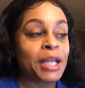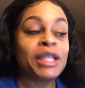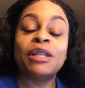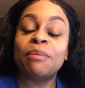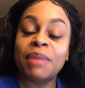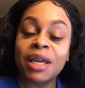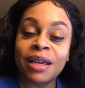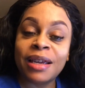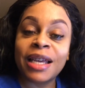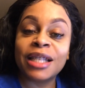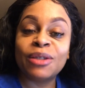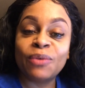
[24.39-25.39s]
to me
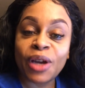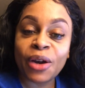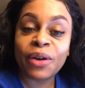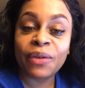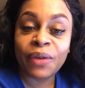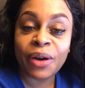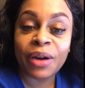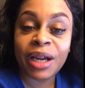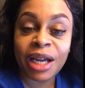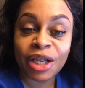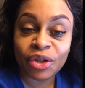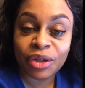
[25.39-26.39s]
it's very, very
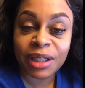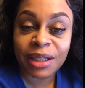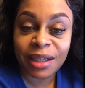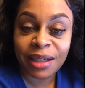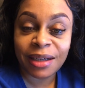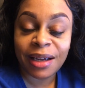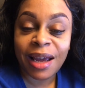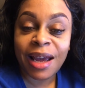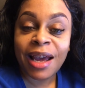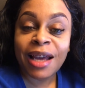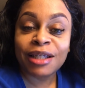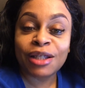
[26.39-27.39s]
interesting.
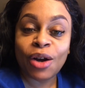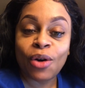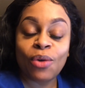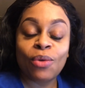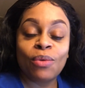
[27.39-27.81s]
So